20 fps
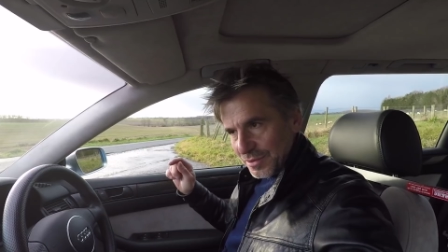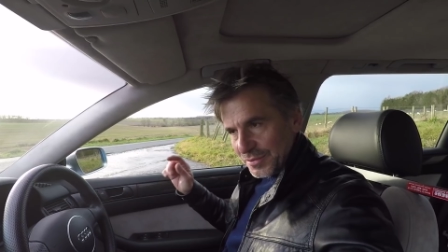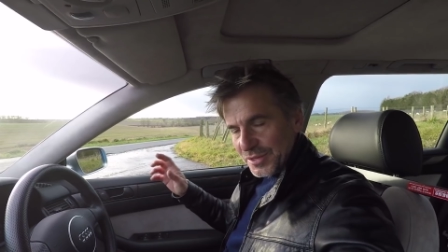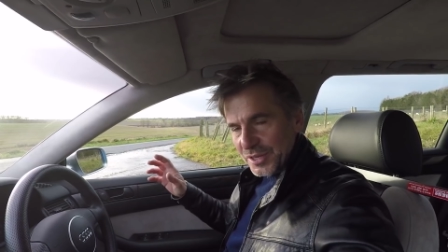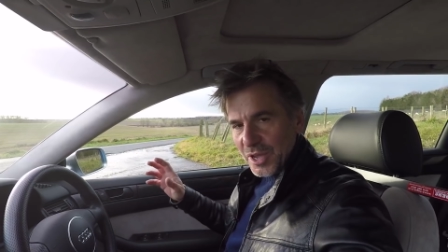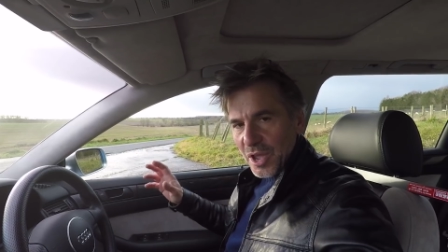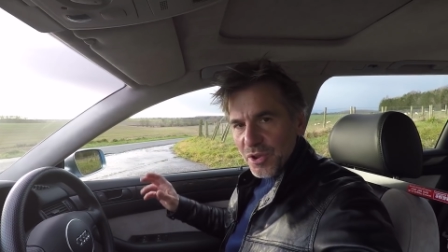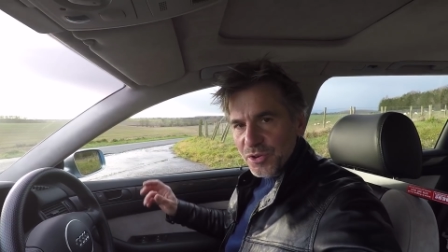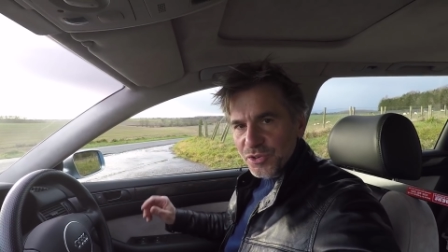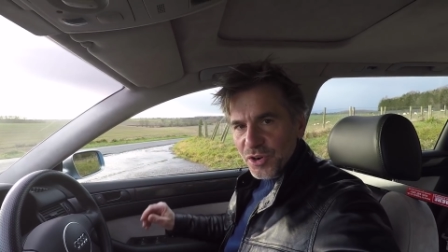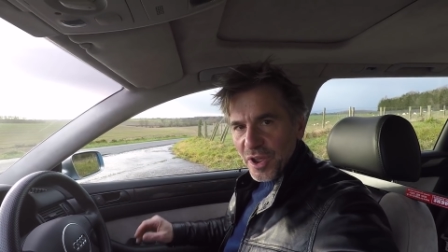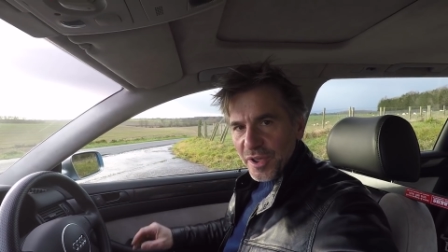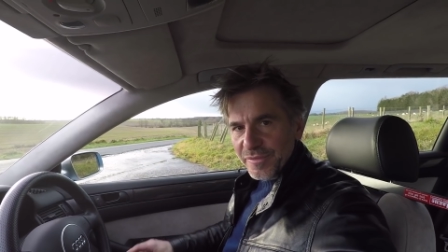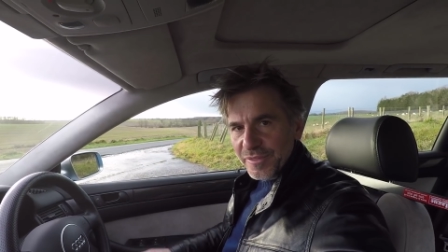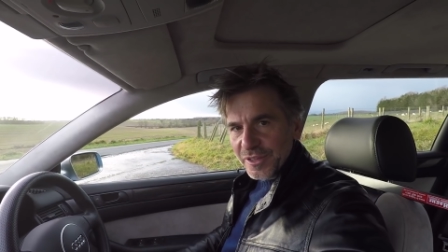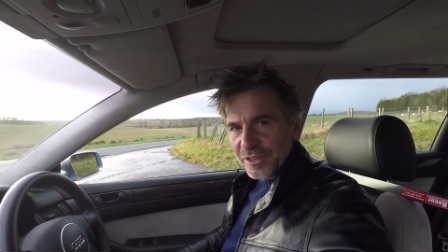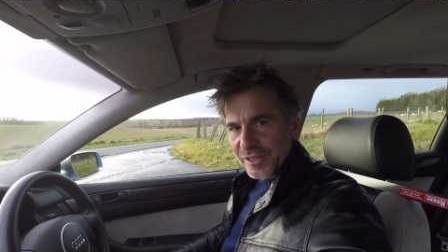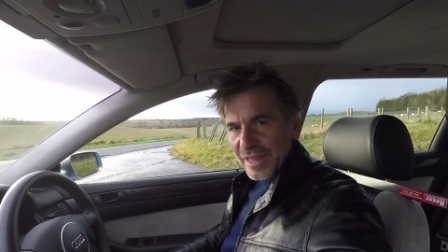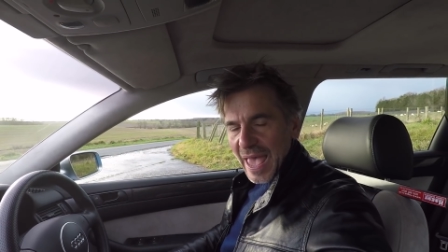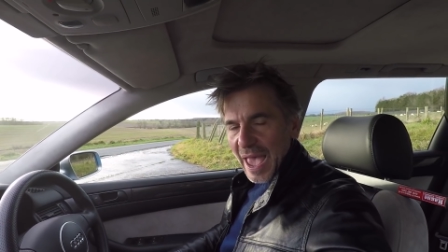to go and
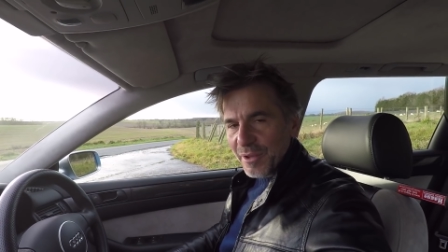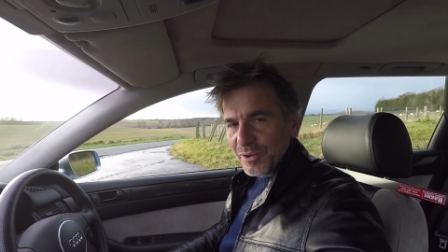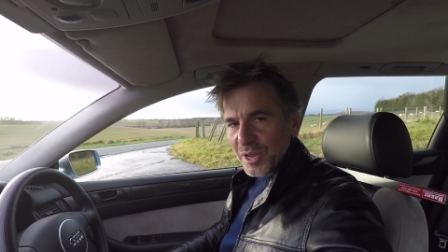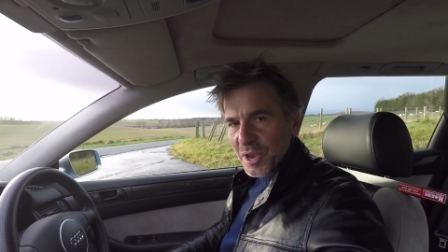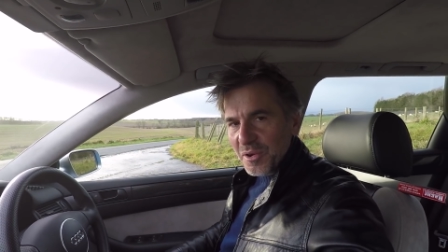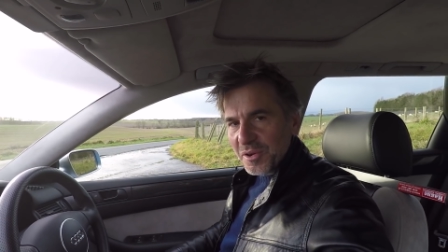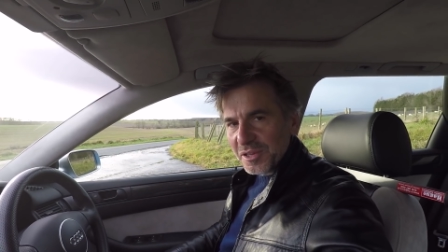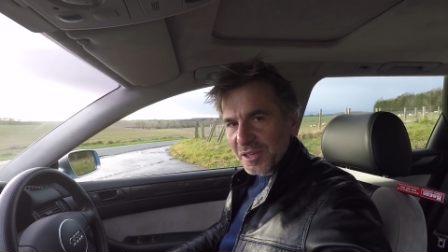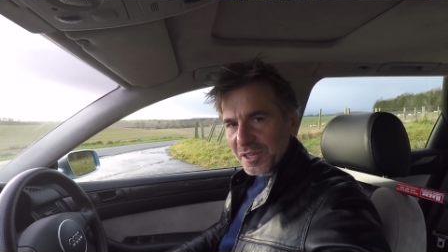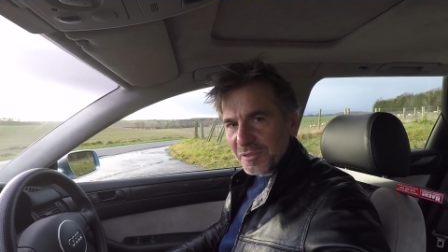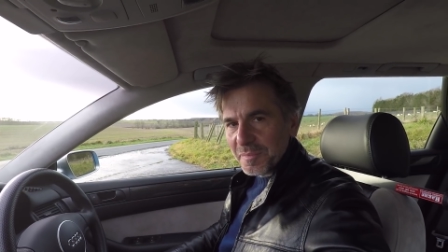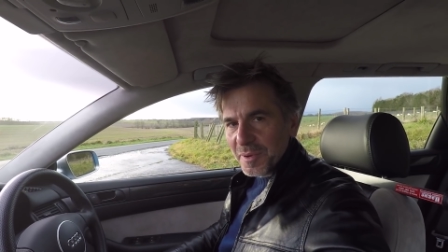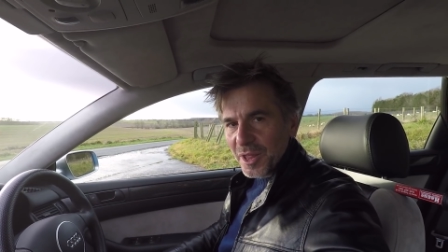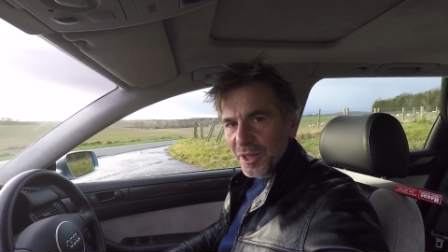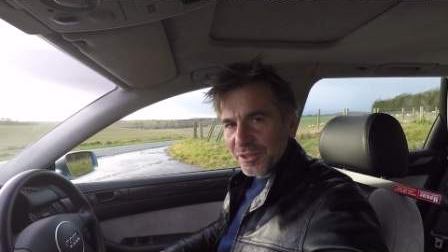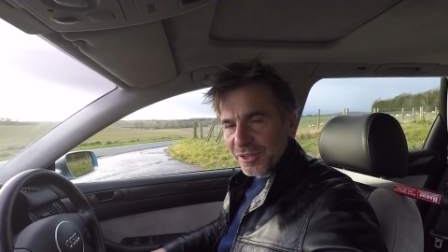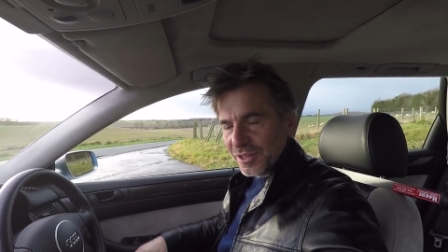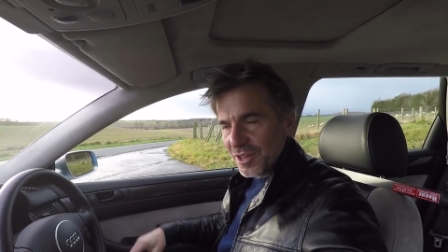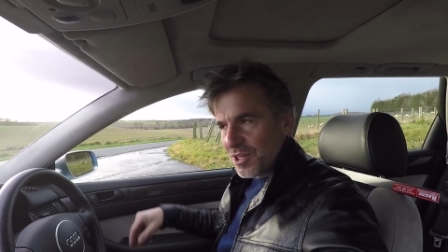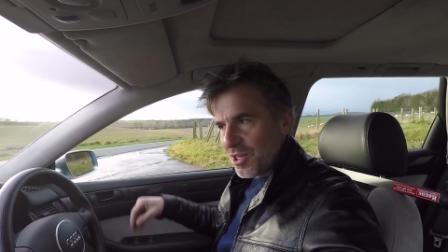drive this Audi RS6
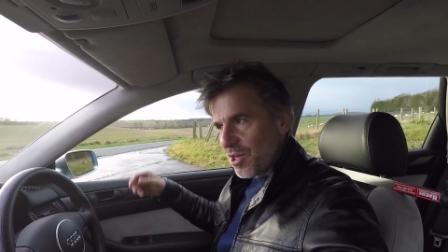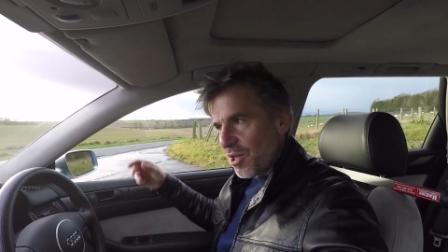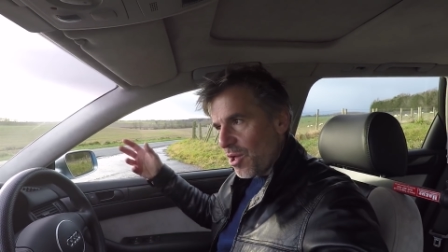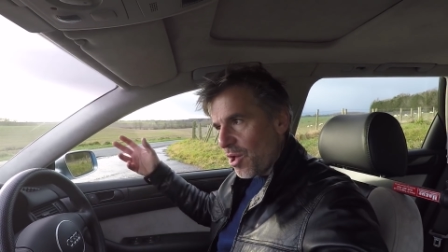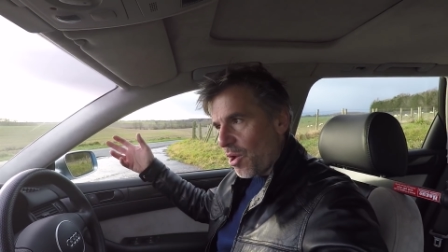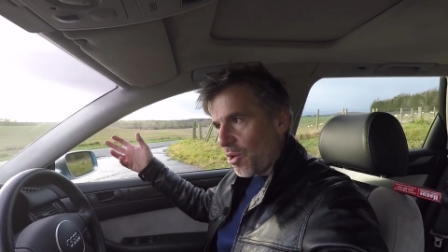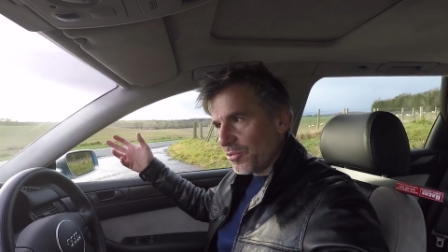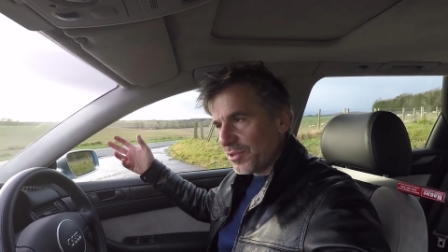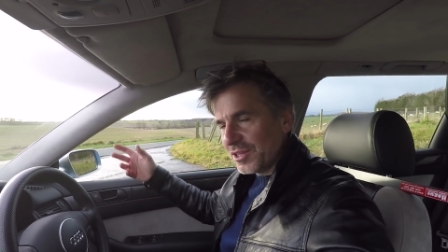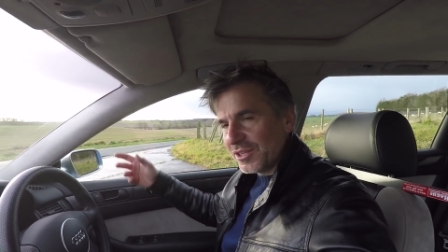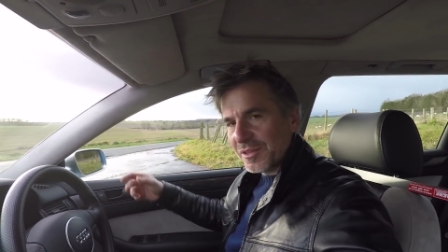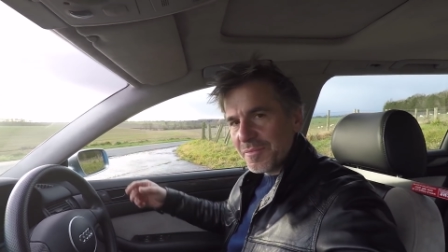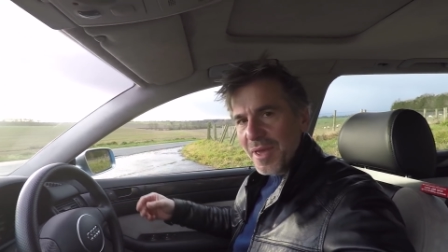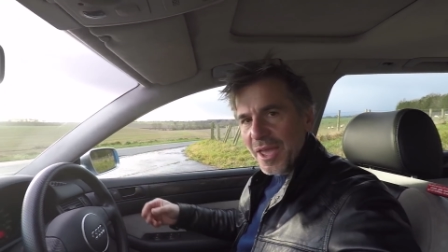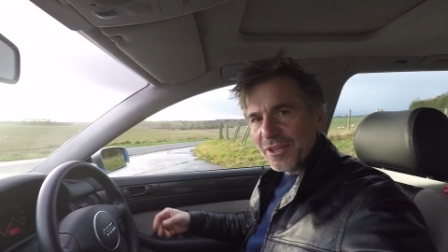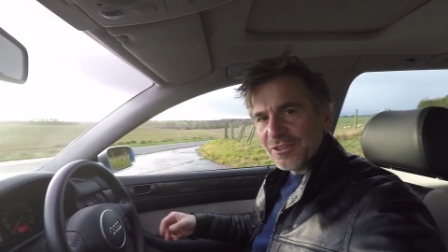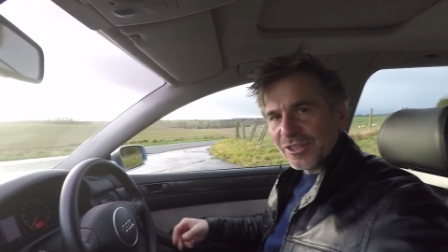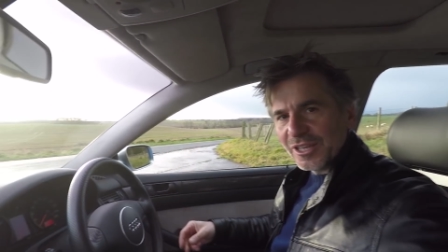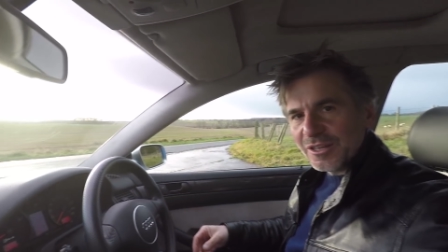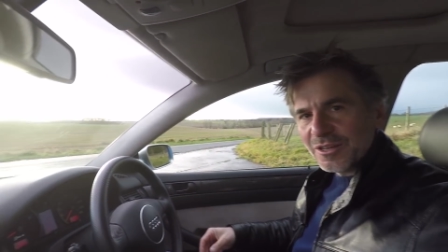Plus on these
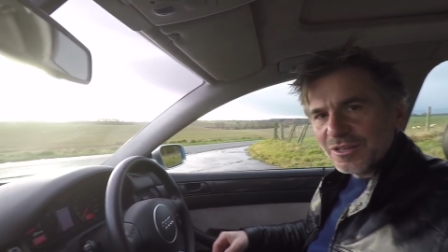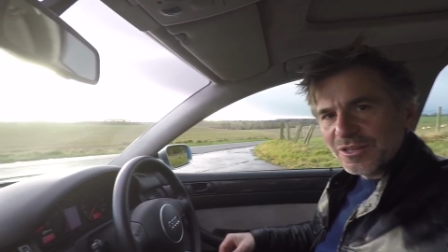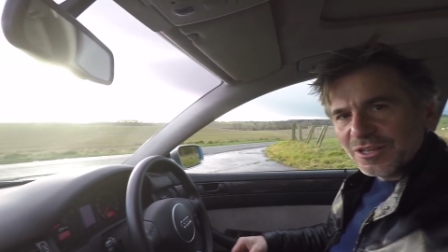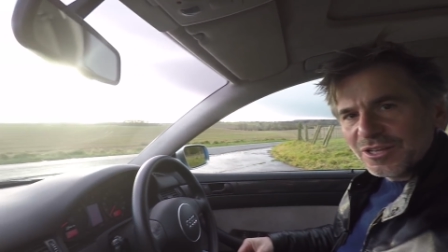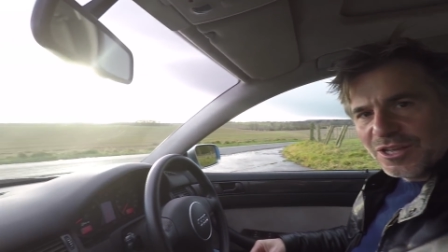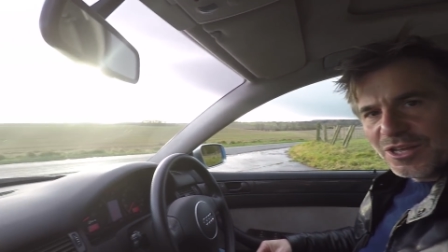amazing